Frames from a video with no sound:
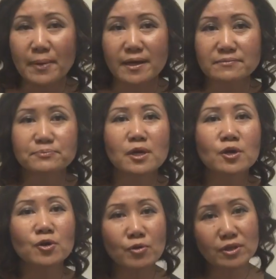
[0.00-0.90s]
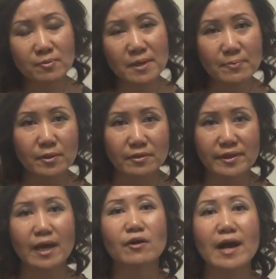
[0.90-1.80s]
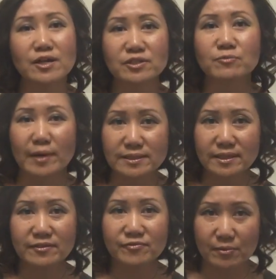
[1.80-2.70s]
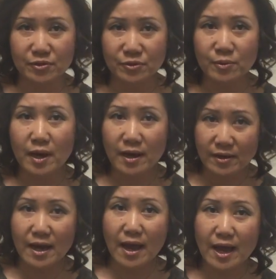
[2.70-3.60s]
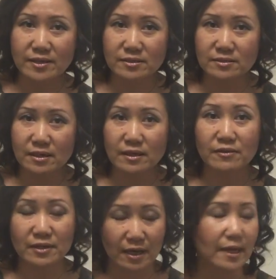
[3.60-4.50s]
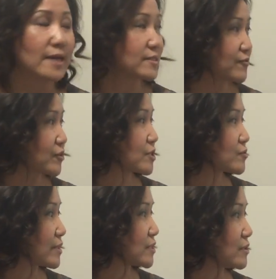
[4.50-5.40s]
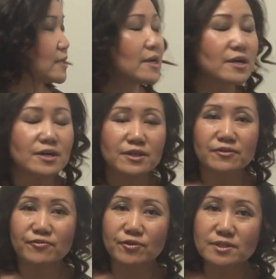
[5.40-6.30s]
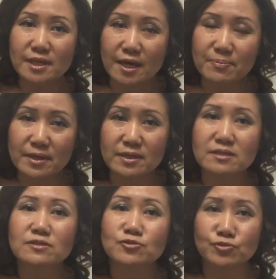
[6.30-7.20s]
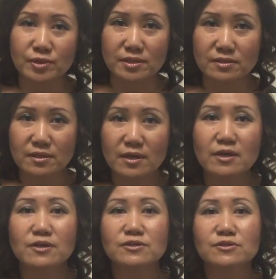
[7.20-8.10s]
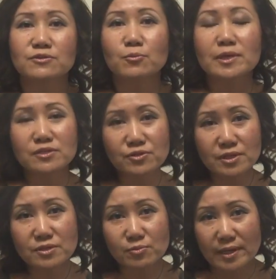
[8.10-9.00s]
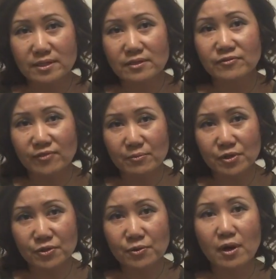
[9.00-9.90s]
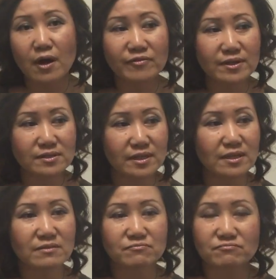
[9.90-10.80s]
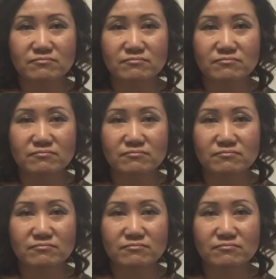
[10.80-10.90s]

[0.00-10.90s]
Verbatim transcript: But who are the people that are actually renting from you as a, uh, as a furnished rental? The first type is students. When students rent from you, obviously